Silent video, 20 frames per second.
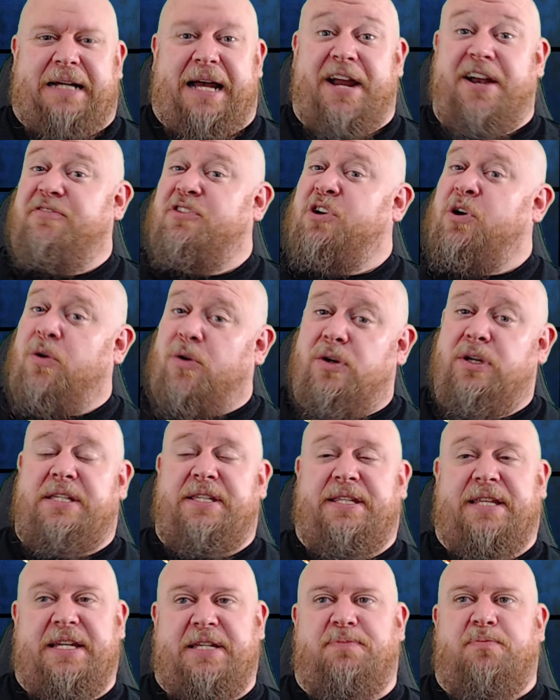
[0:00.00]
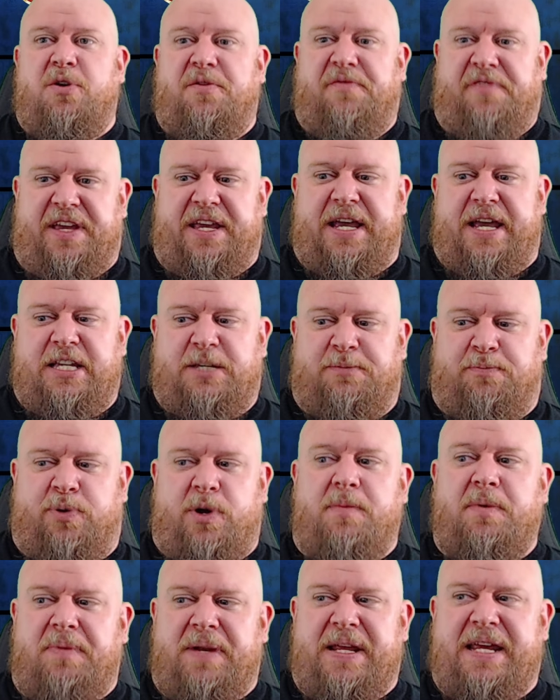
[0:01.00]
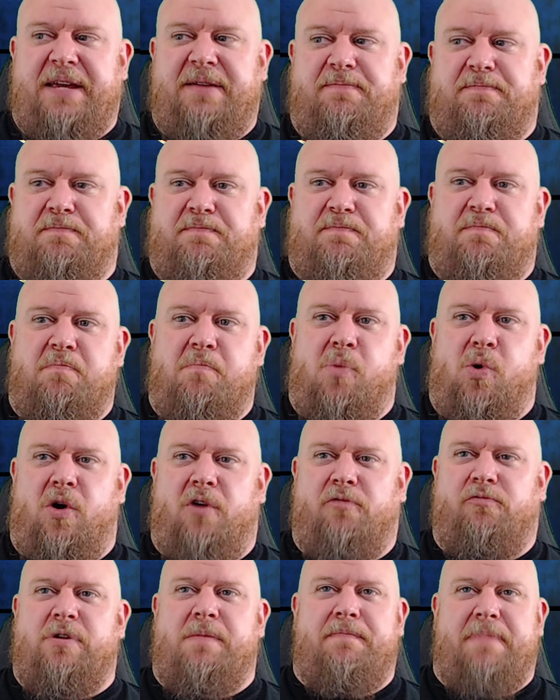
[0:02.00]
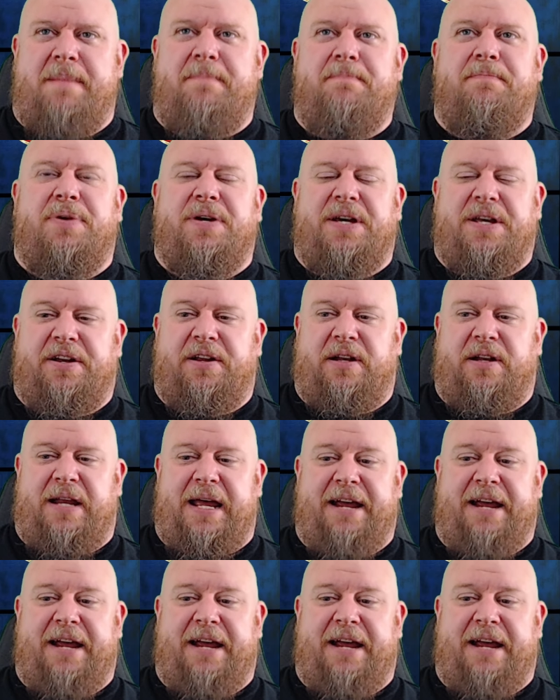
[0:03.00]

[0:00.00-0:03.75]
And of course, this movie is probably more remembered,